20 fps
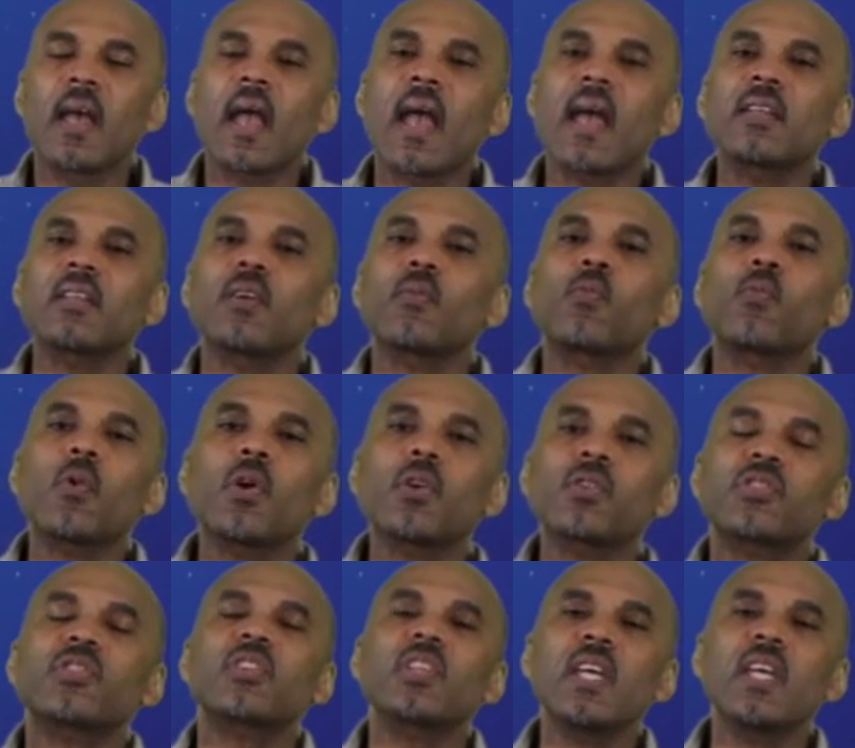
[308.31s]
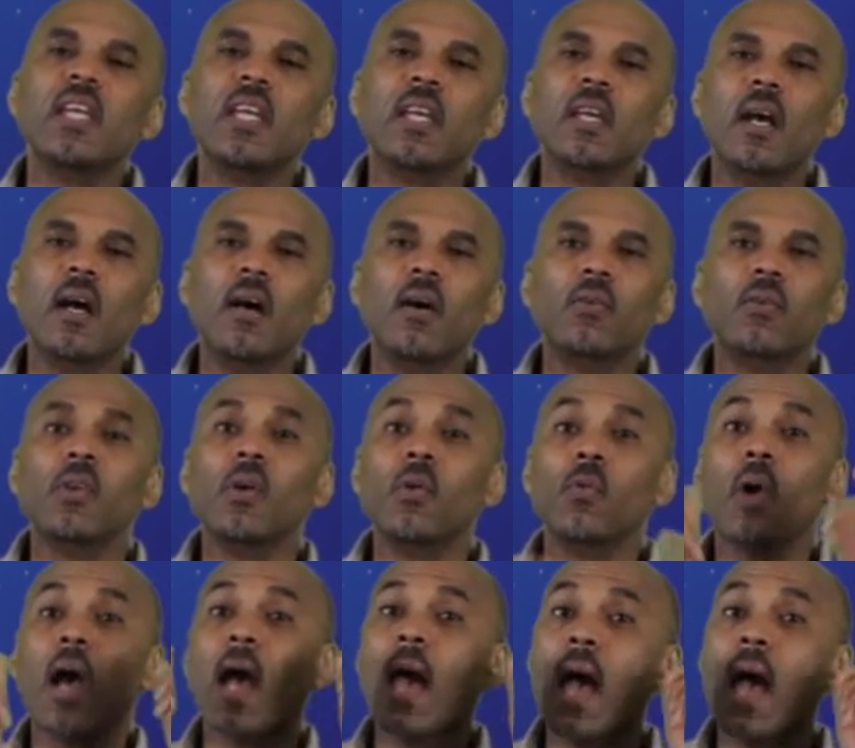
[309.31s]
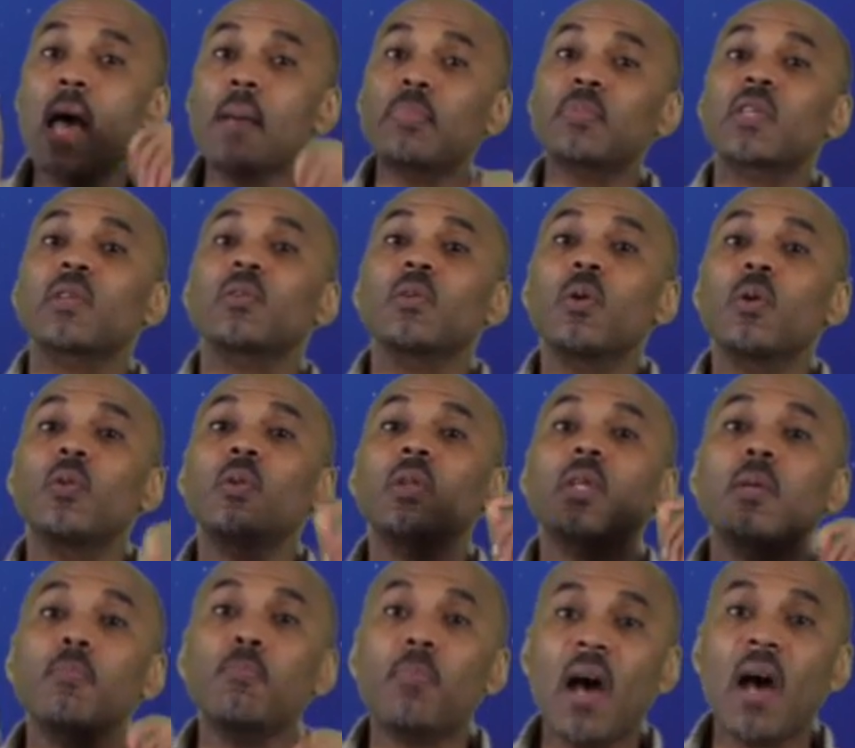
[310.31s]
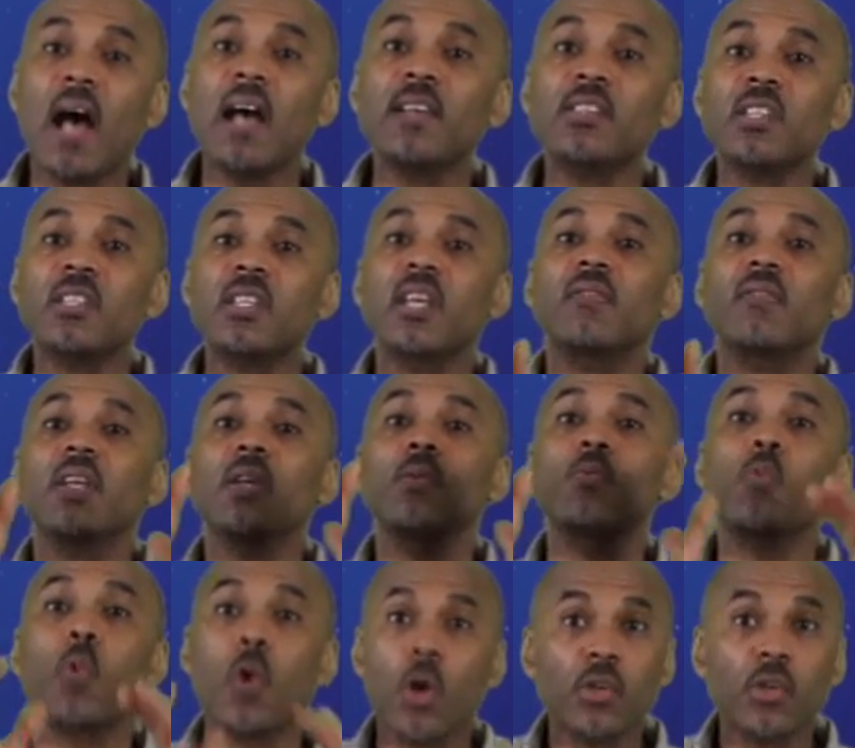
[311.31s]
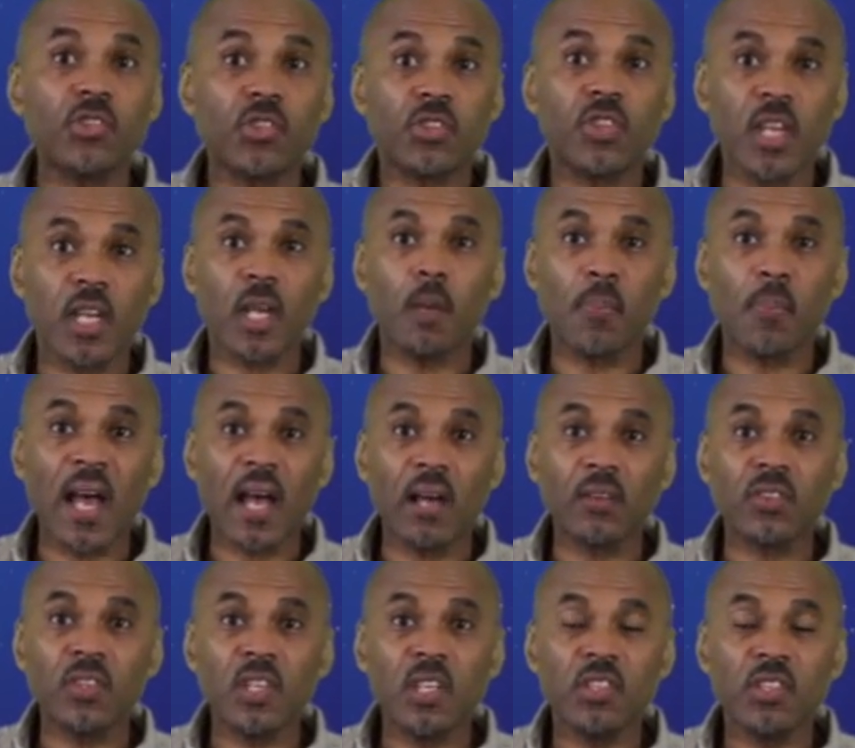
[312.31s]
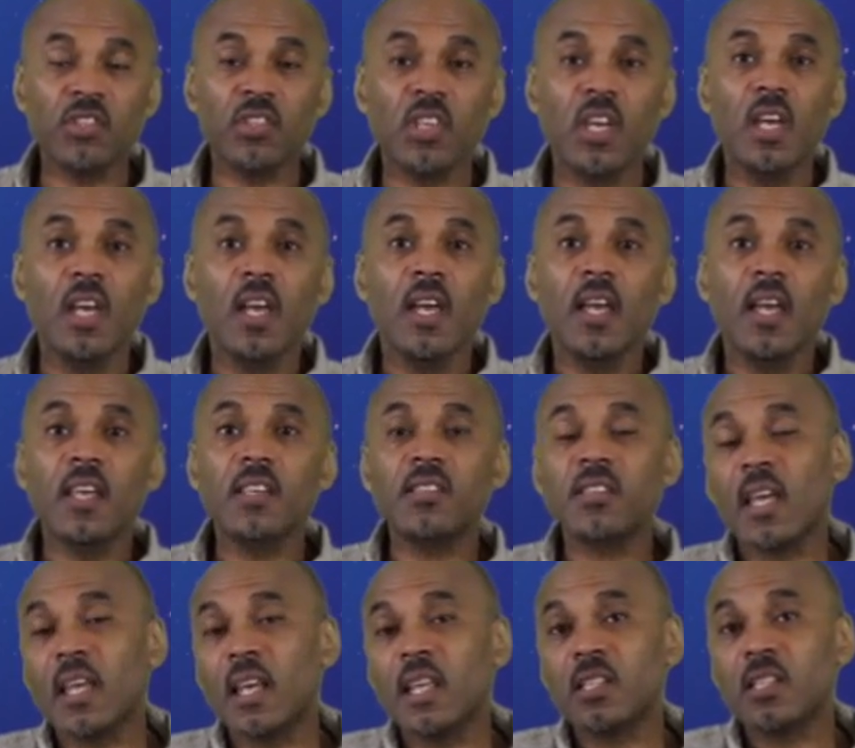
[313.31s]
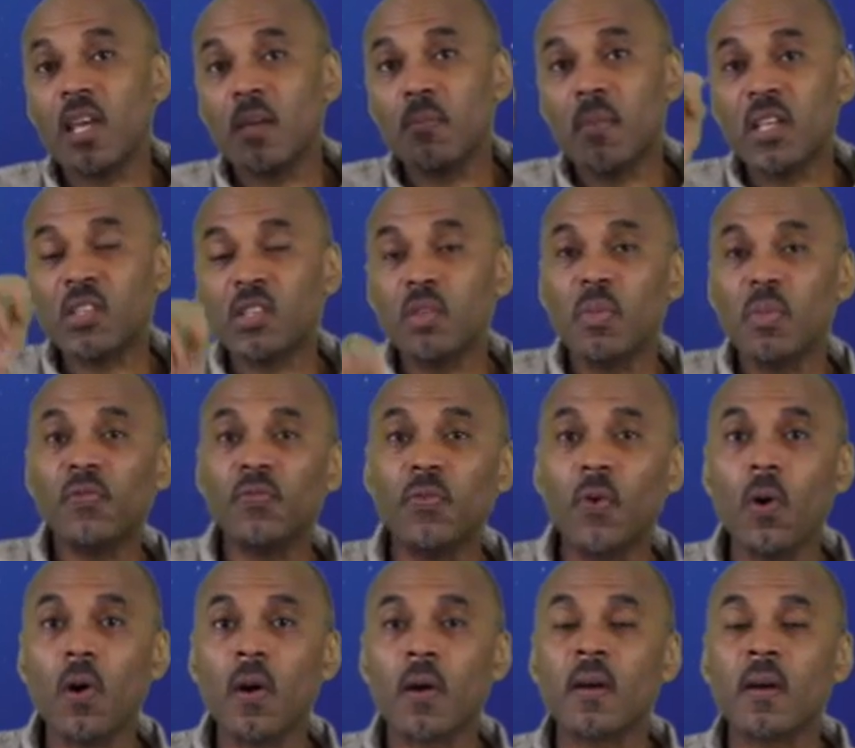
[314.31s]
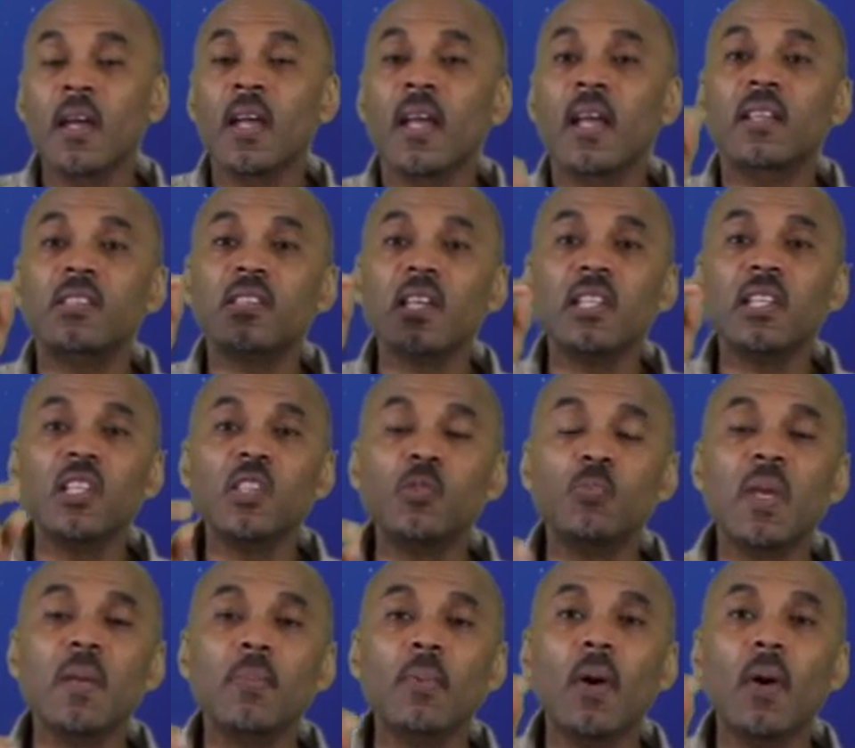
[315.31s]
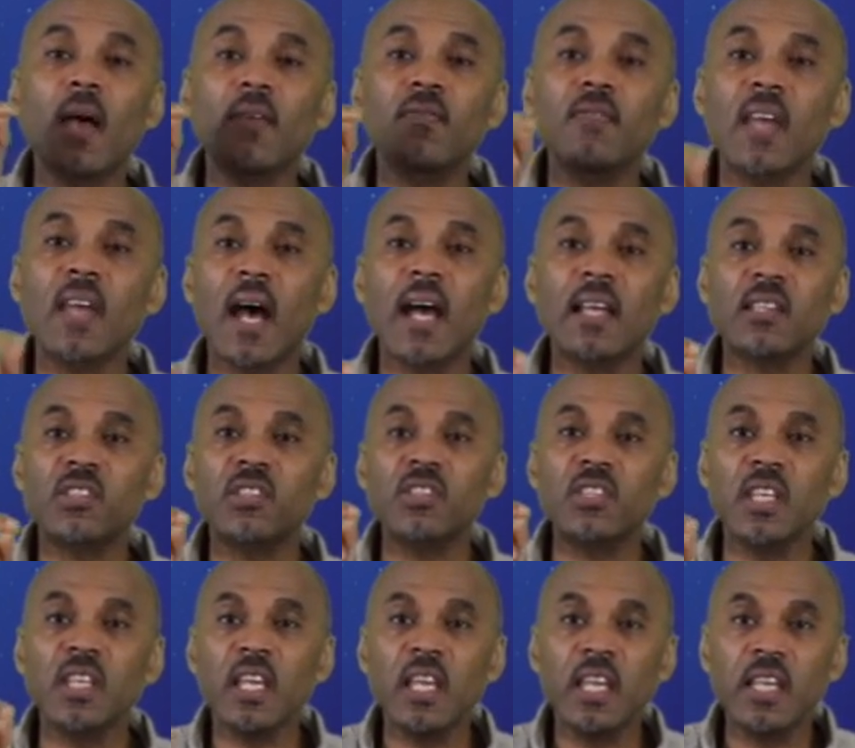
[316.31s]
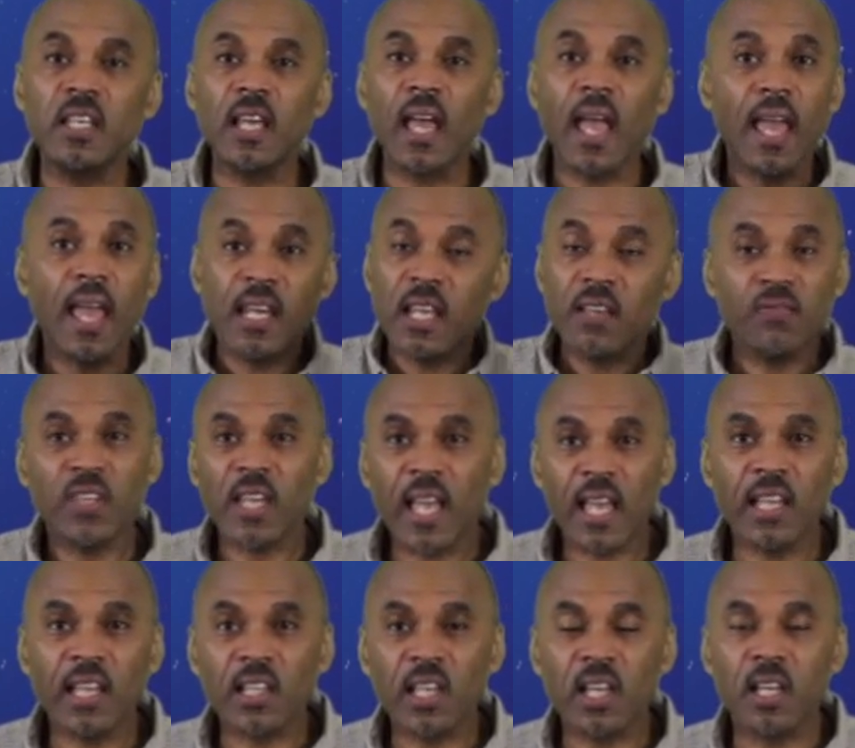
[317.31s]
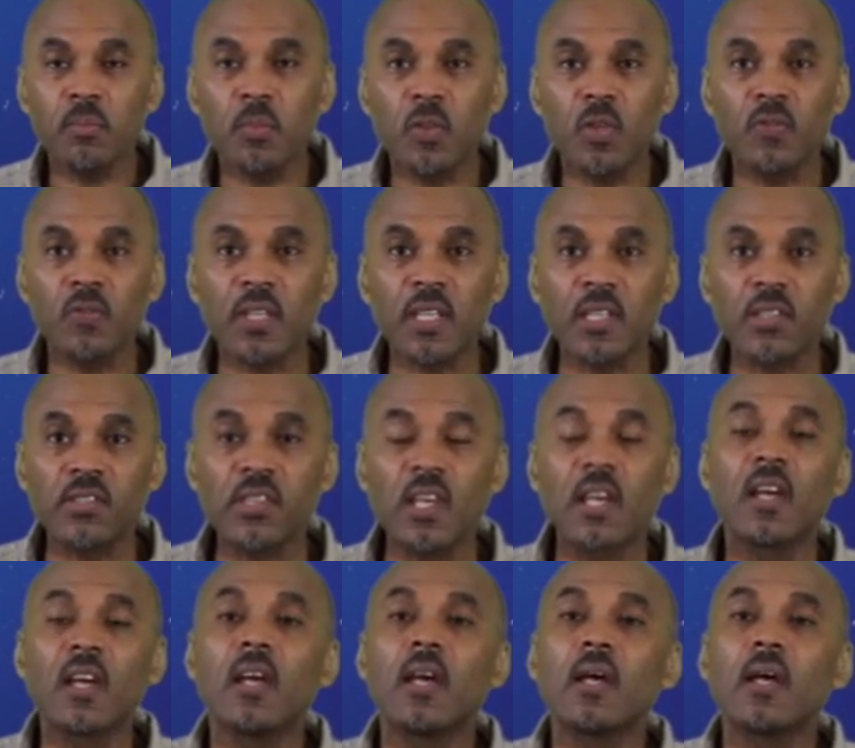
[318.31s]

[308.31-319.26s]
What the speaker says: And the worst thing, no, absolutely, positively worst thing about this is that, as I mentioned before, it's like these people have not seen any of the Alien movies,